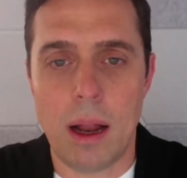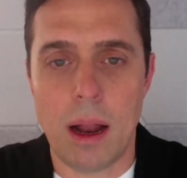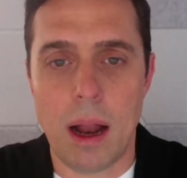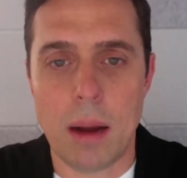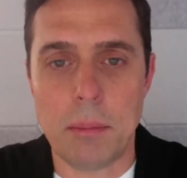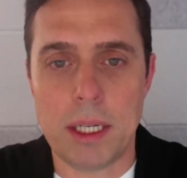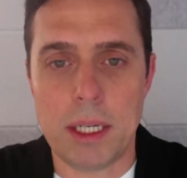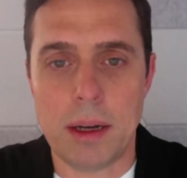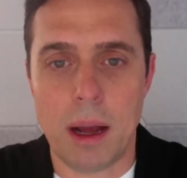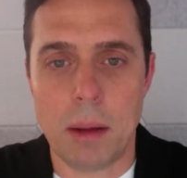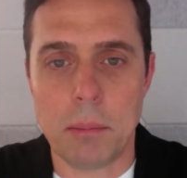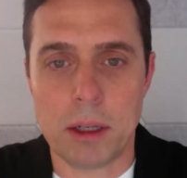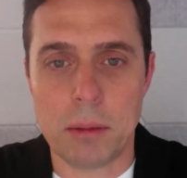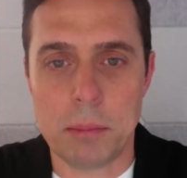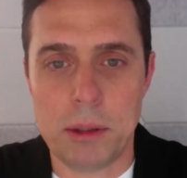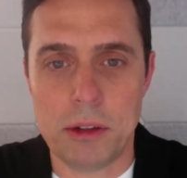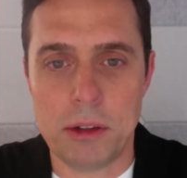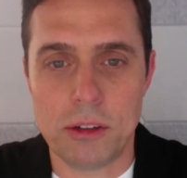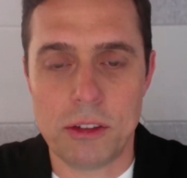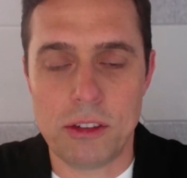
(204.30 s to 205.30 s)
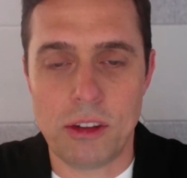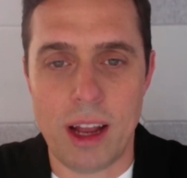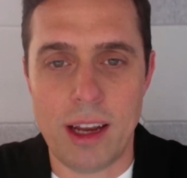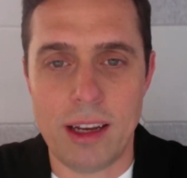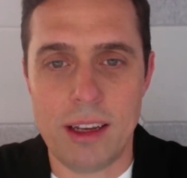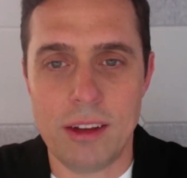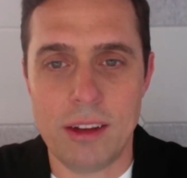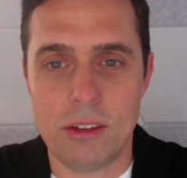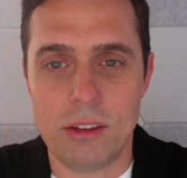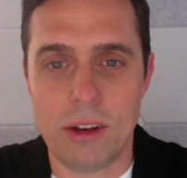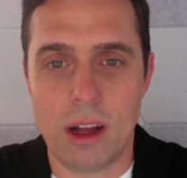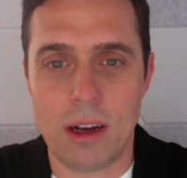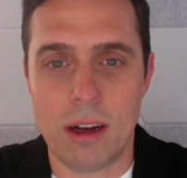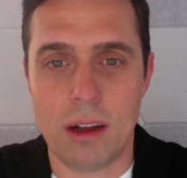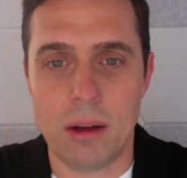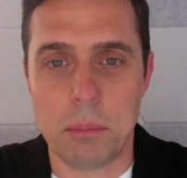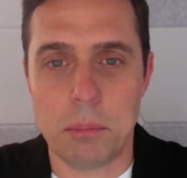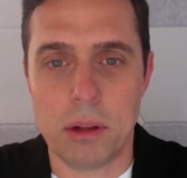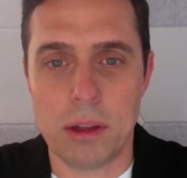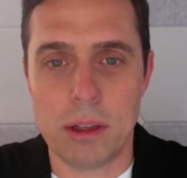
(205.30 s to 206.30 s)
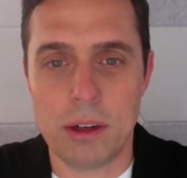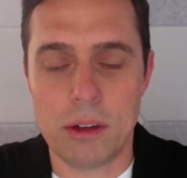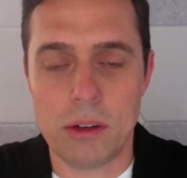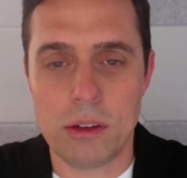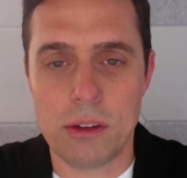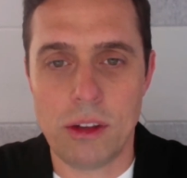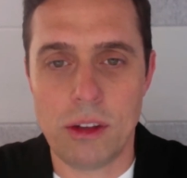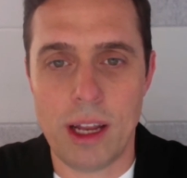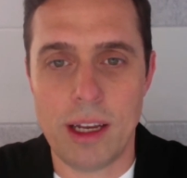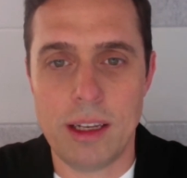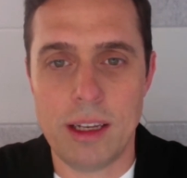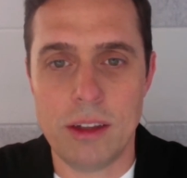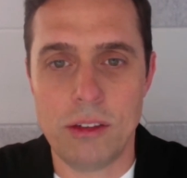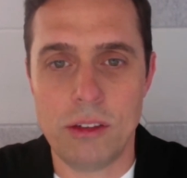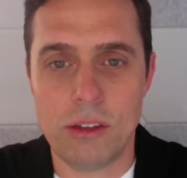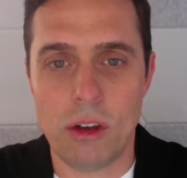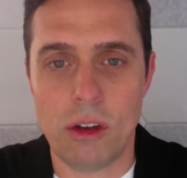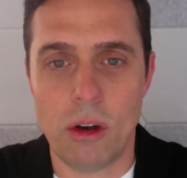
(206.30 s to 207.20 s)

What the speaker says: mean, I'm a computer scientist, not a political scientist.